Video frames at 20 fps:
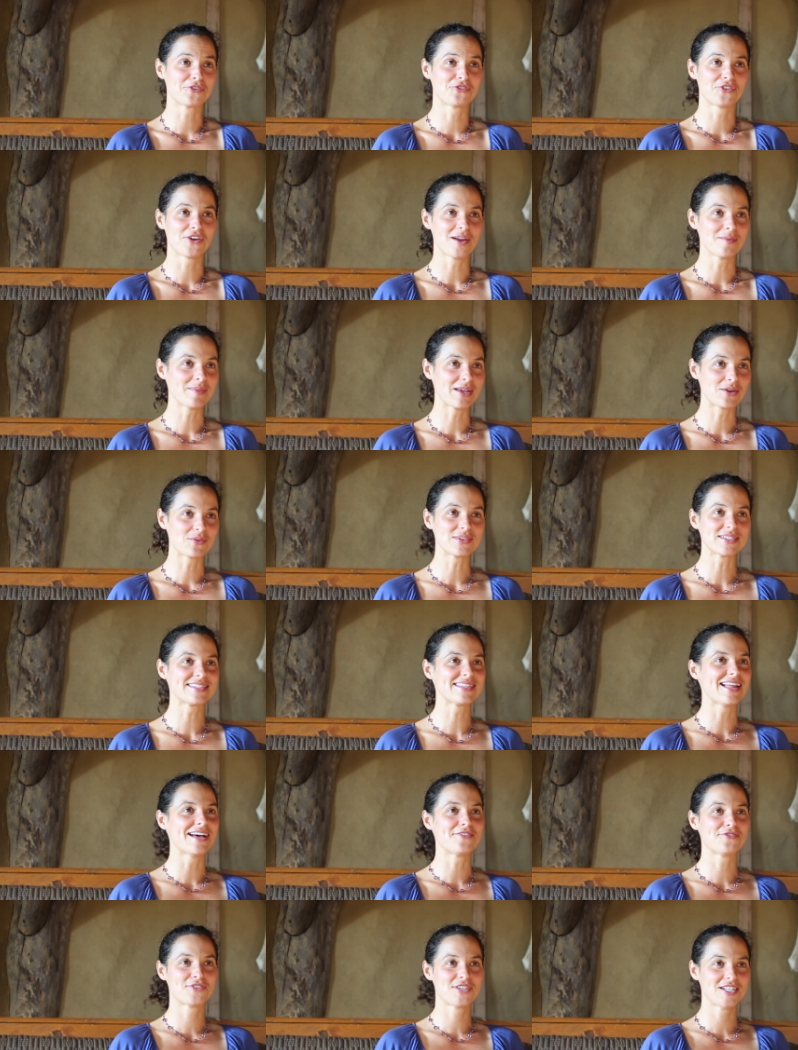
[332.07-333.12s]
framing was
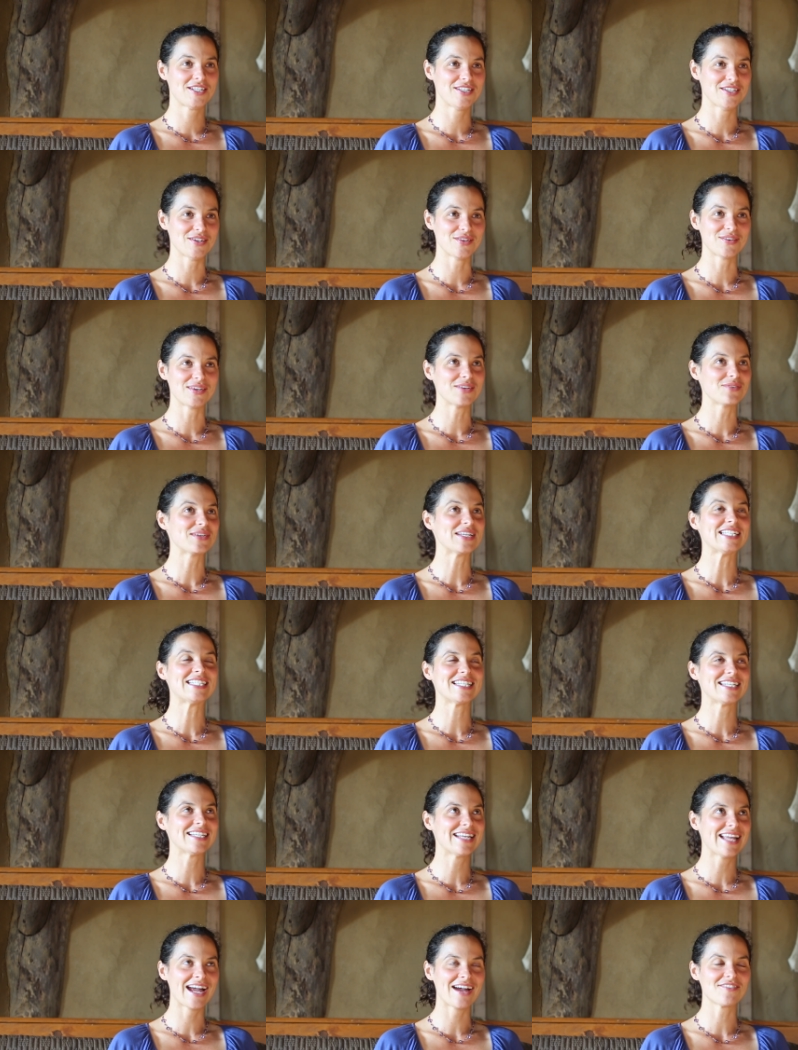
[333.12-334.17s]
left to do, and we
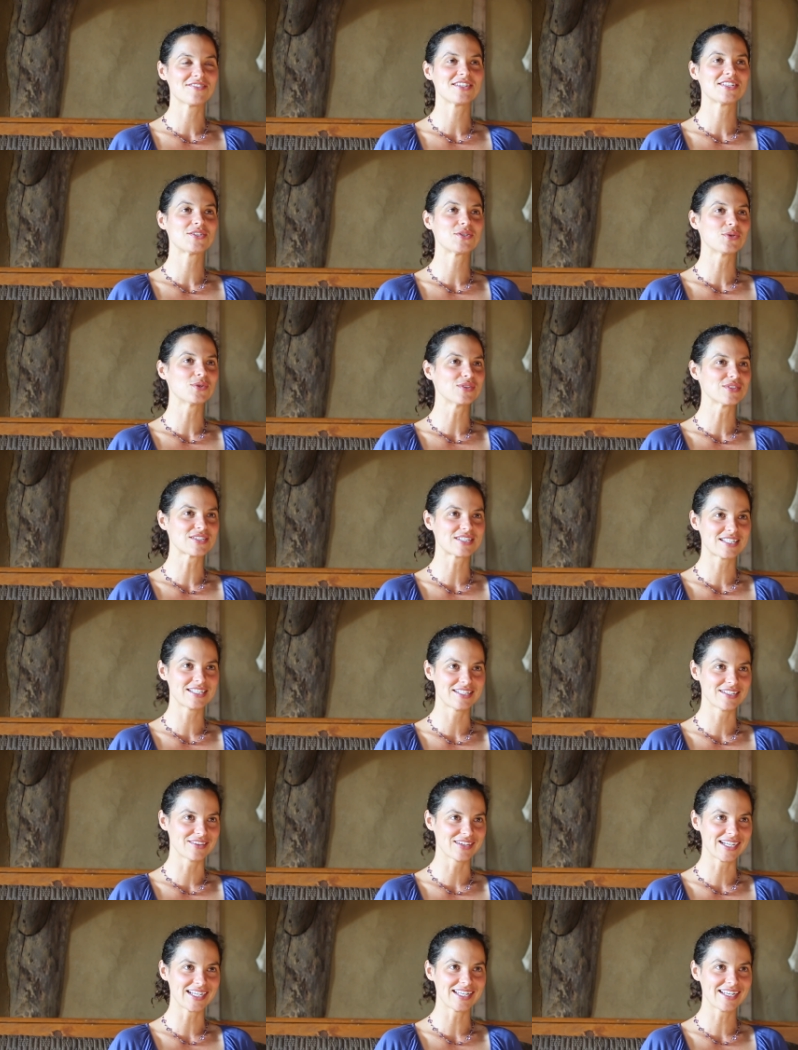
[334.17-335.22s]
didn't have the tools to
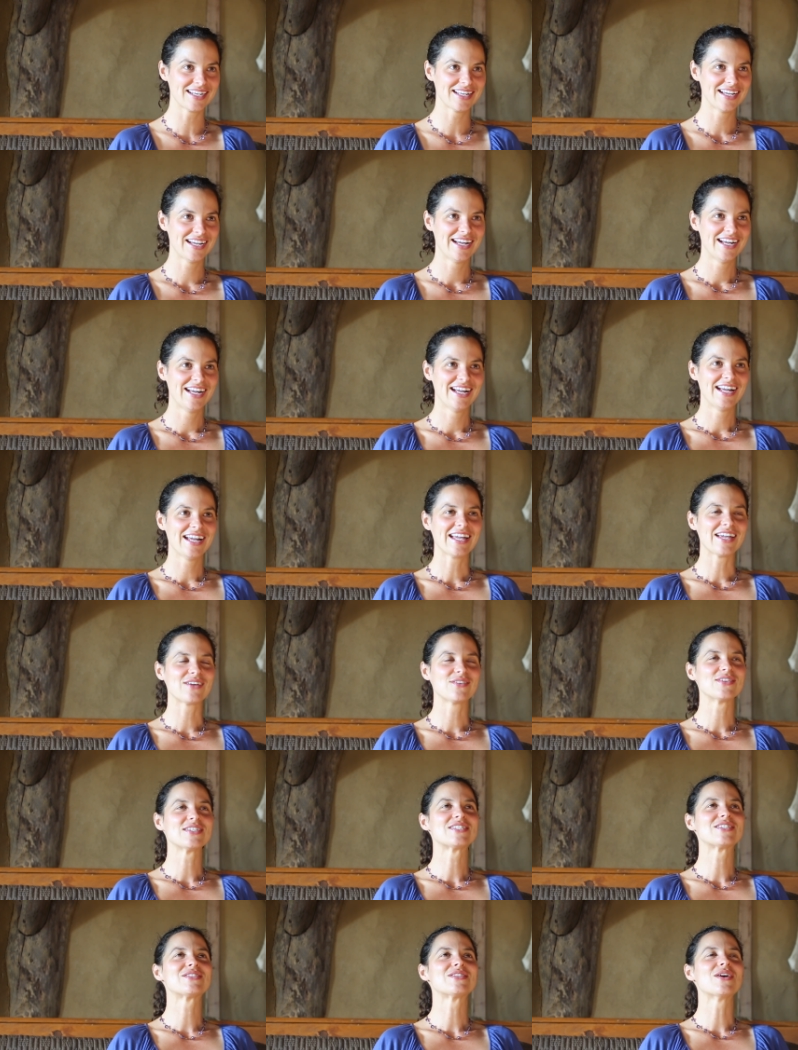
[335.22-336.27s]
do it. It
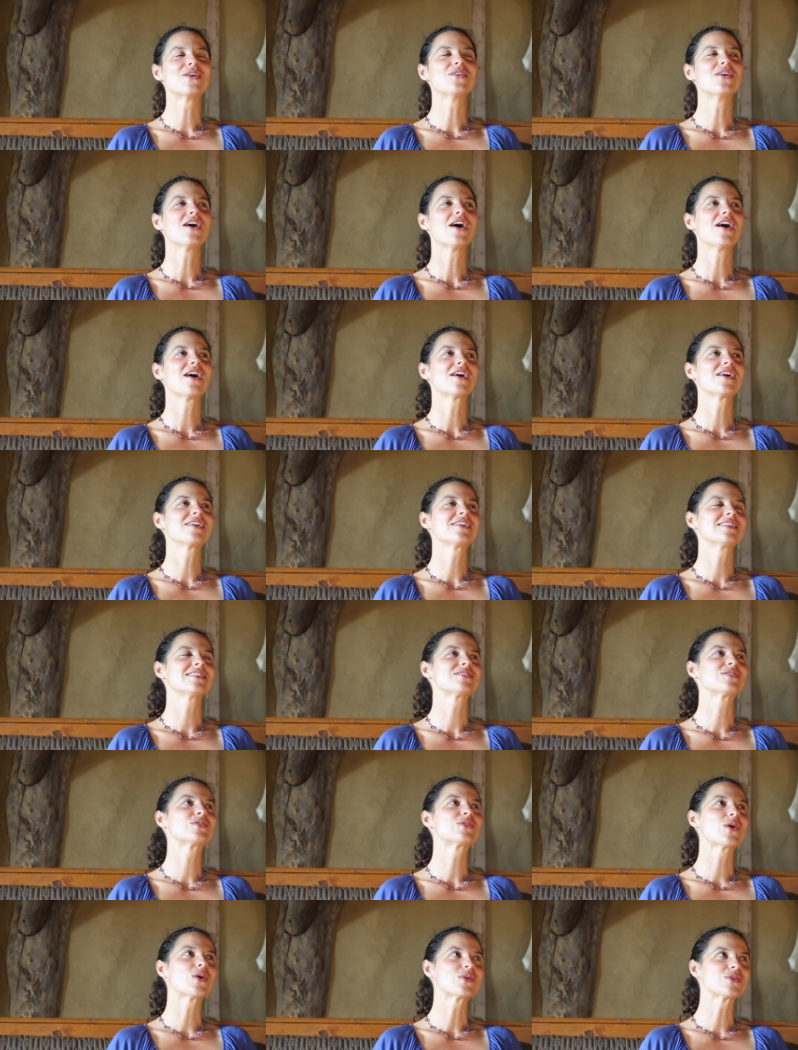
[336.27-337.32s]
was so hard and
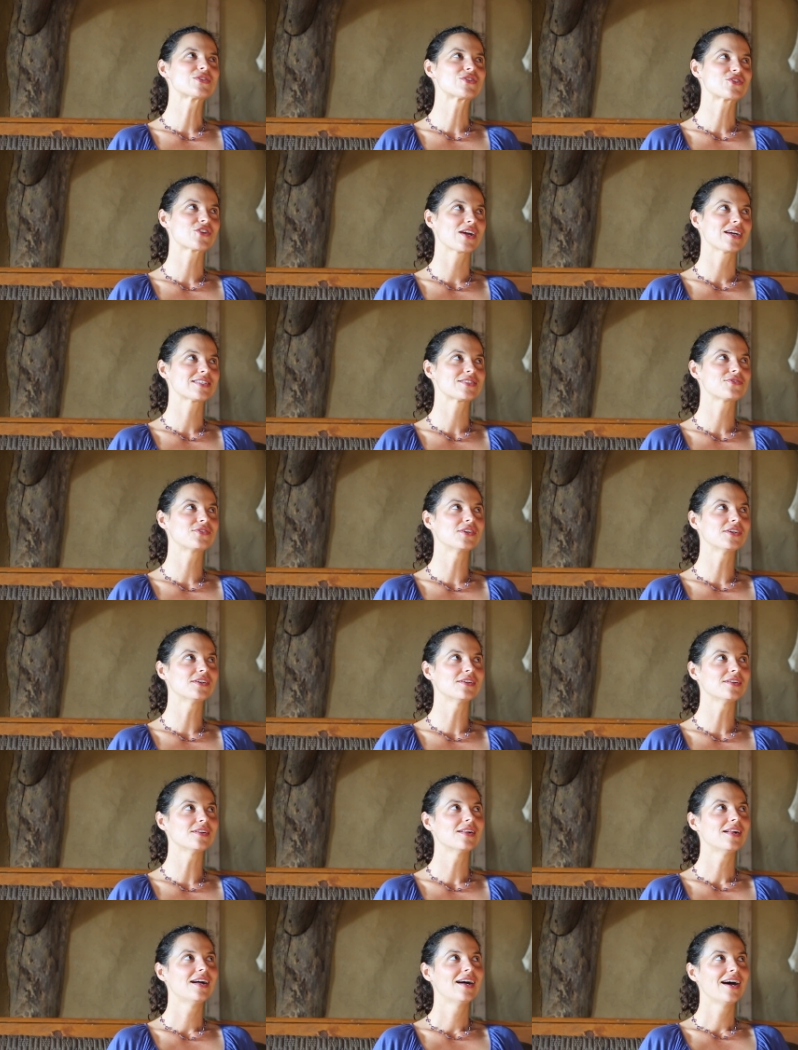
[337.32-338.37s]
so
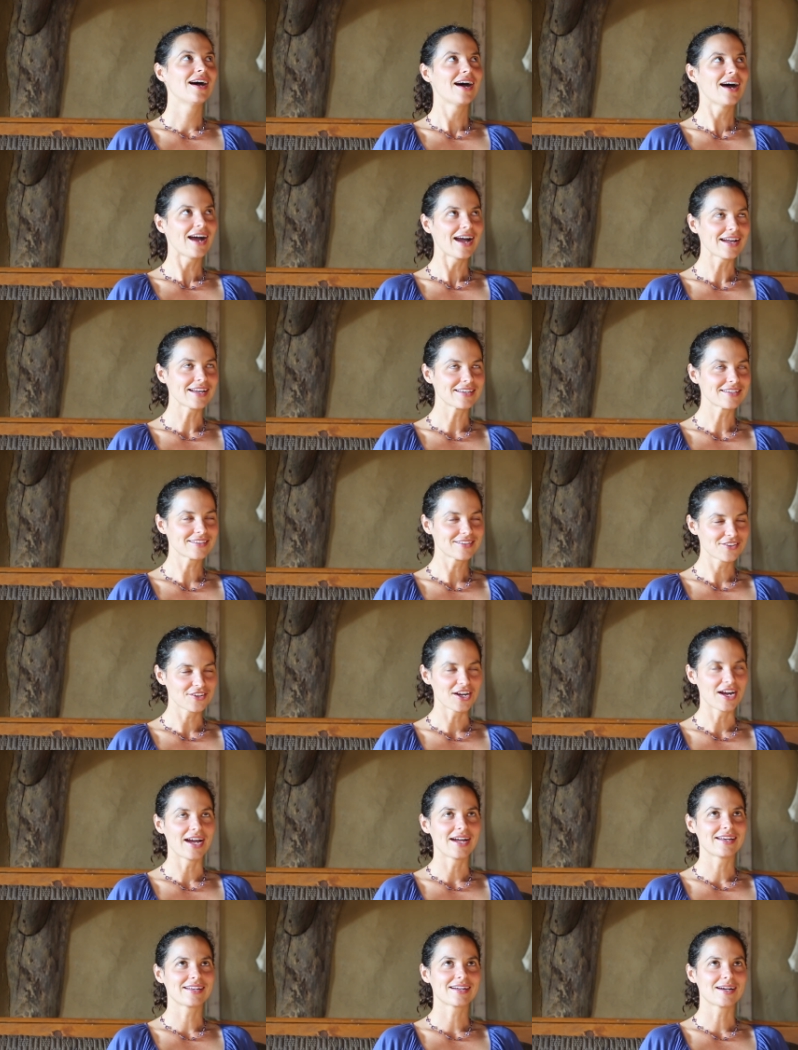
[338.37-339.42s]
stressful. I
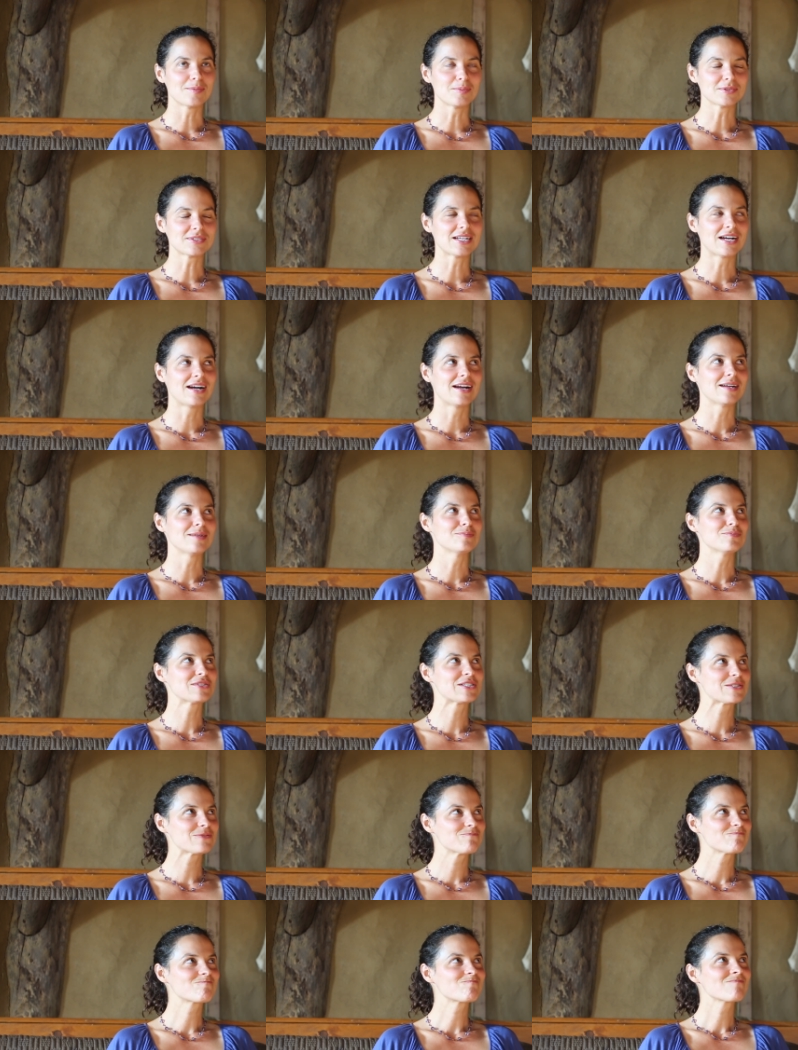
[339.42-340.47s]
cried a couple times.